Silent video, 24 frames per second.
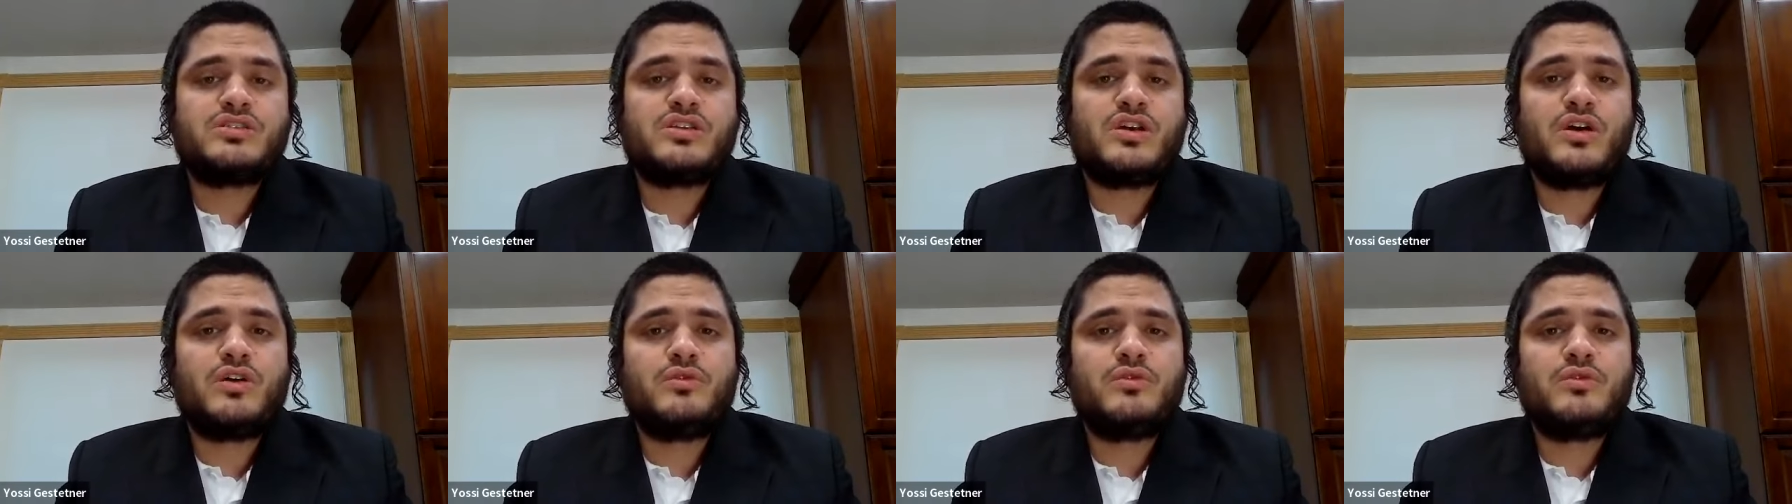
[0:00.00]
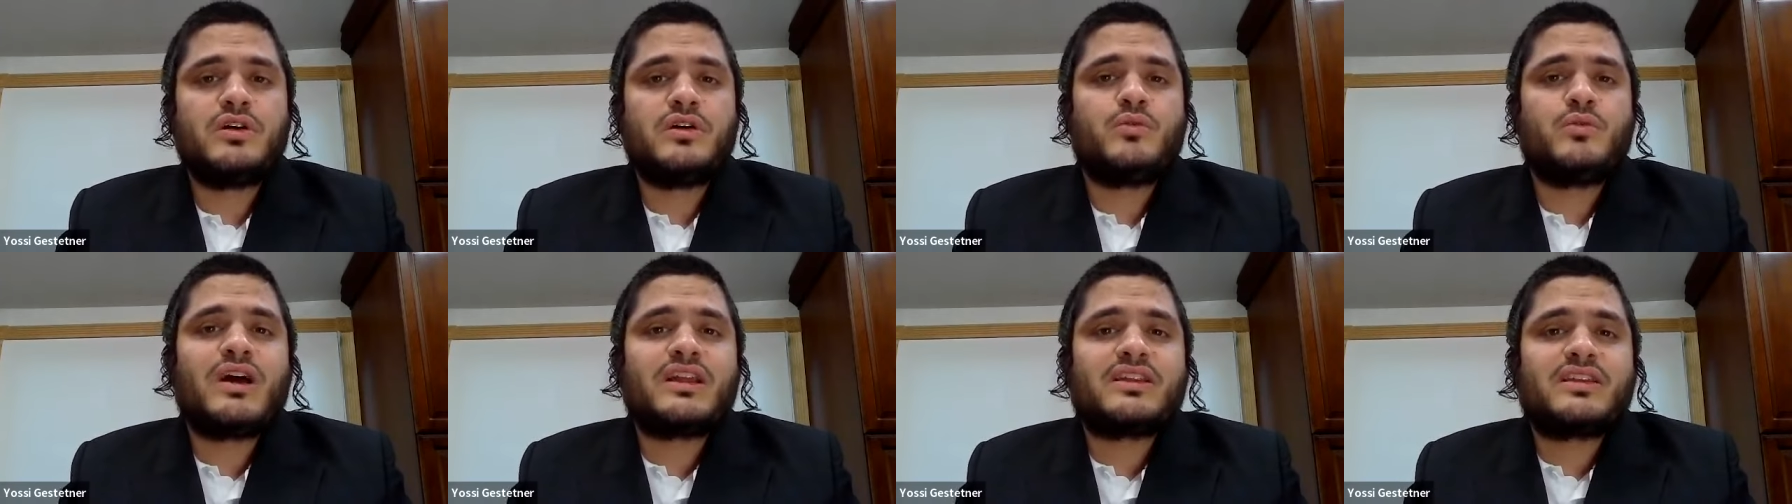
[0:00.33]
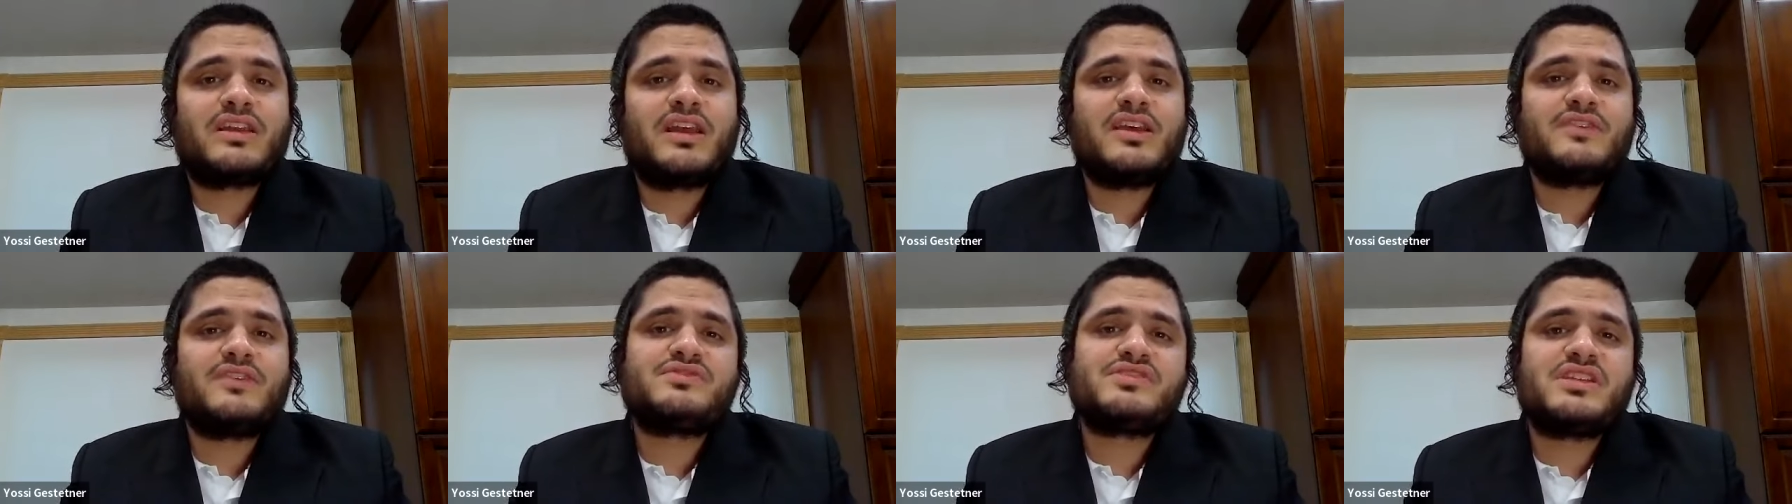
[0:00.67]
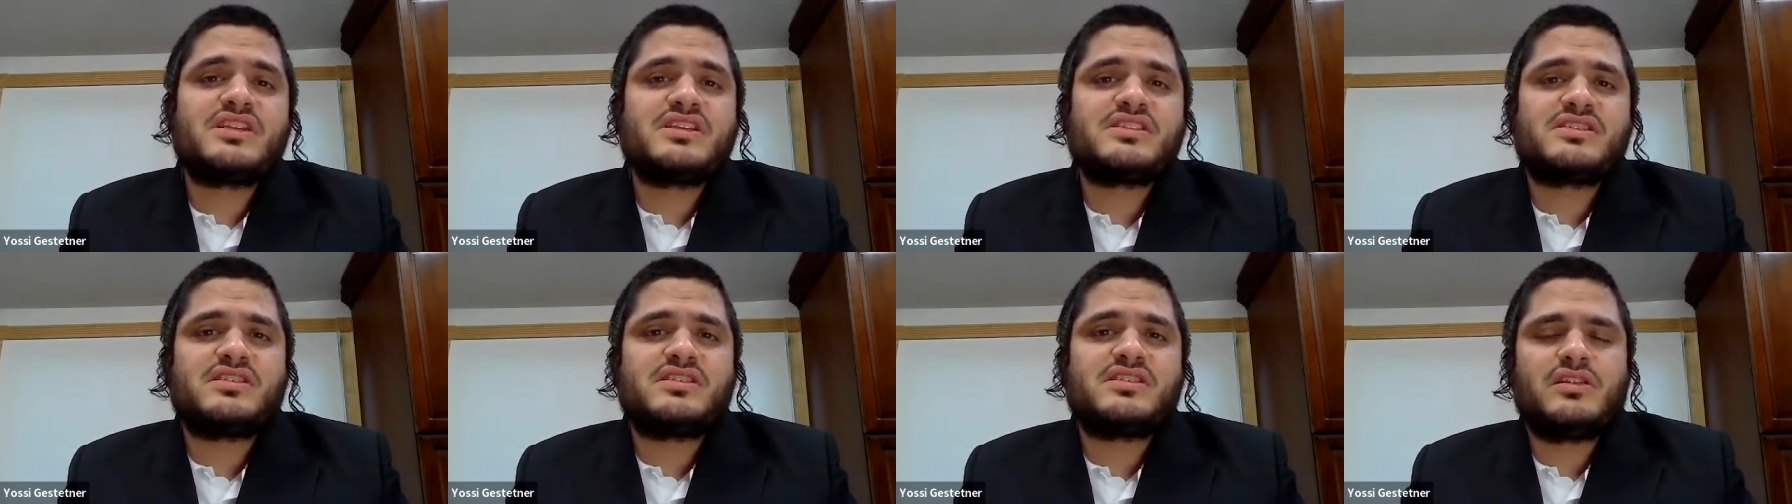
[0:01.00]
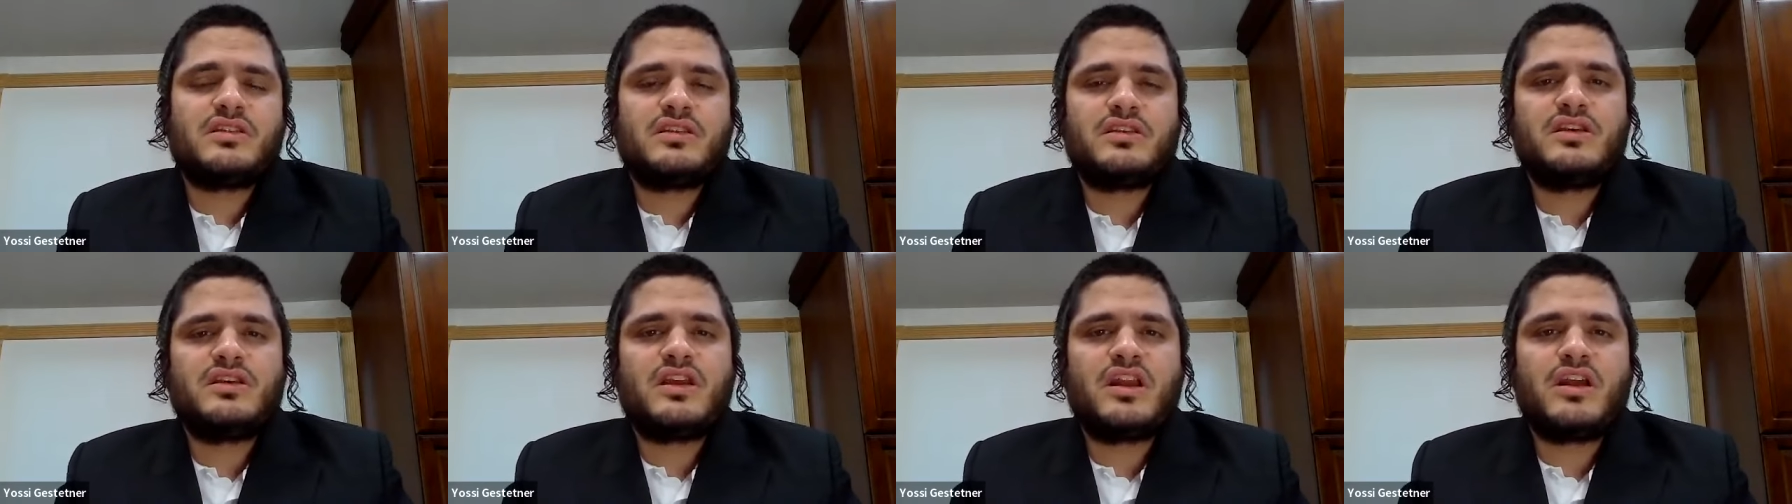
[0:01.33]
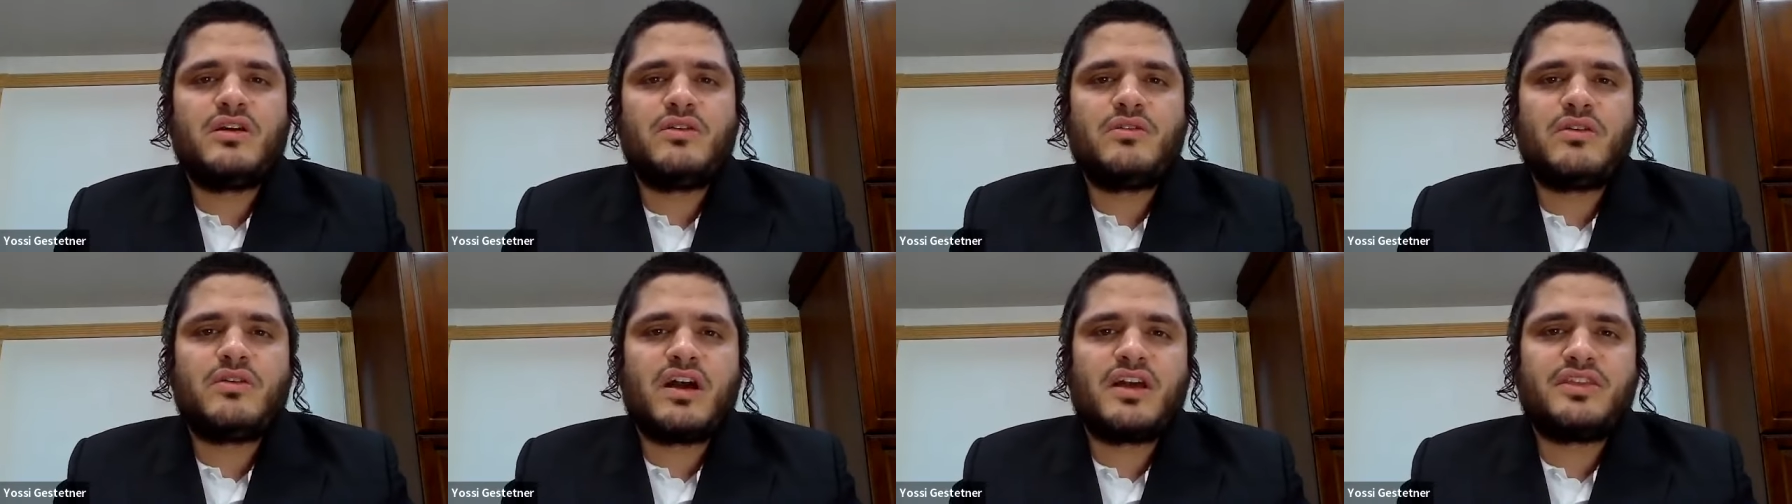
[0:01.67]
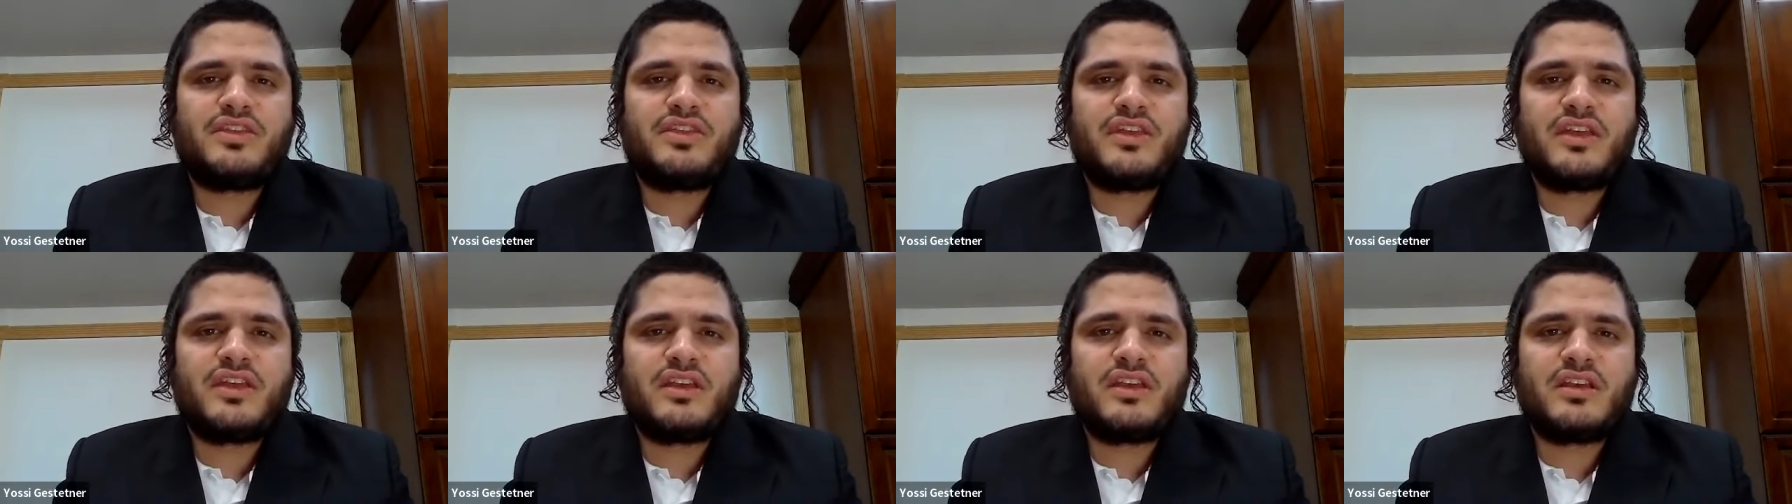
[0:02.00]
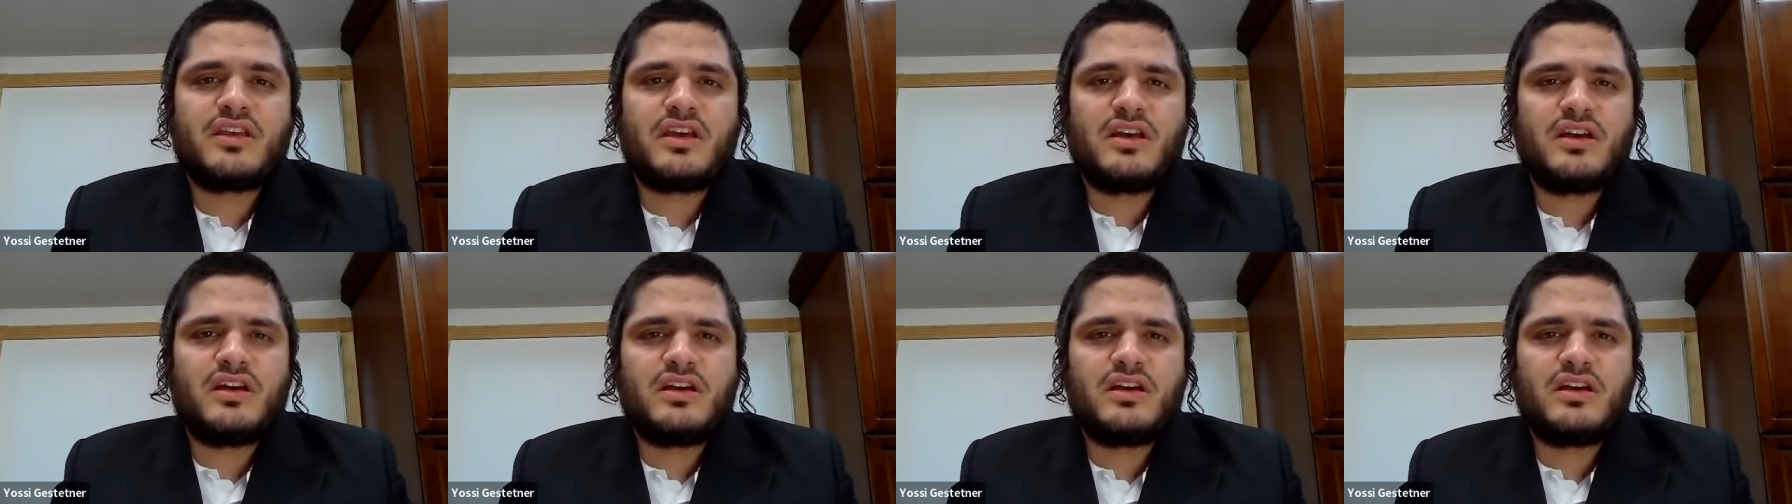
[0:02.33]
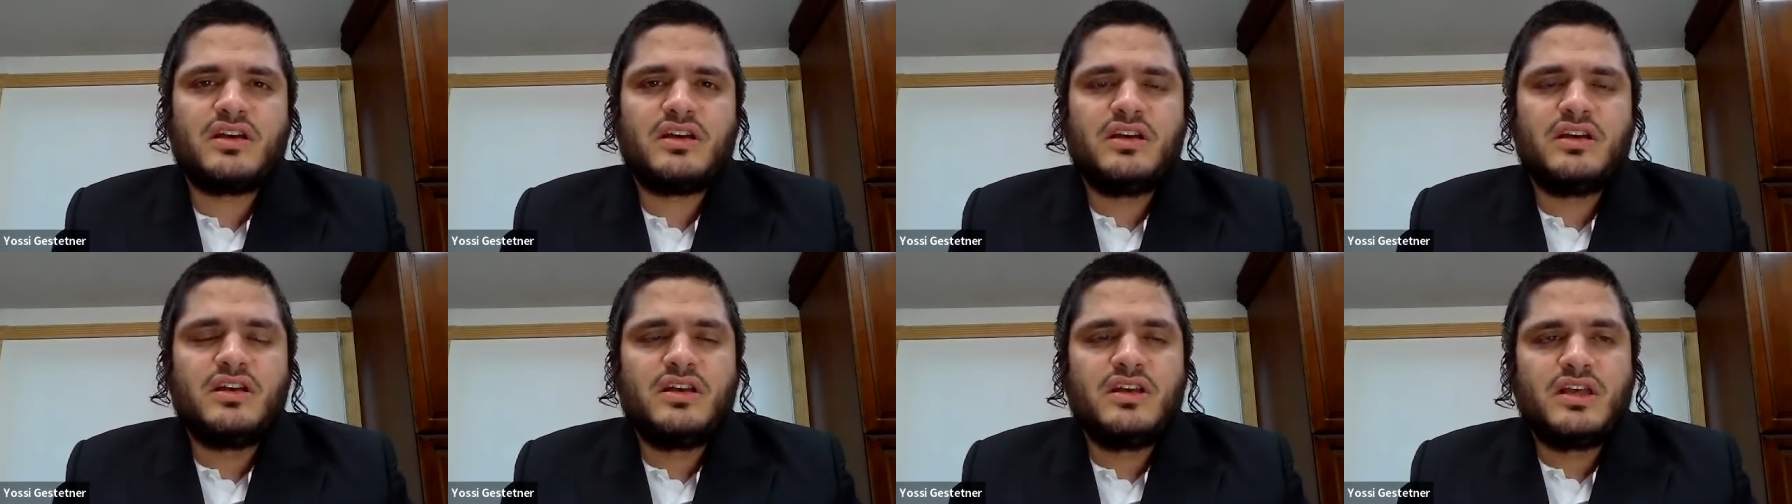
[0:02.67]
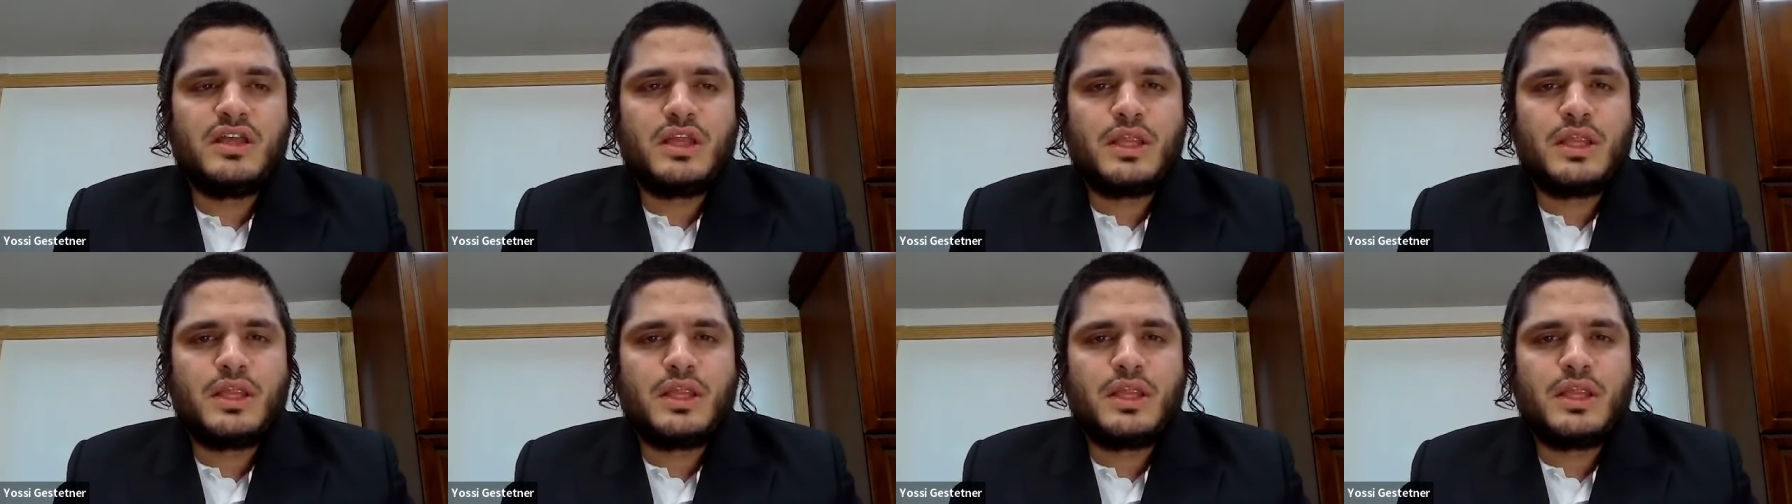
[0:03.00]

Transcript: So what gives? Listen, you know, I think uh,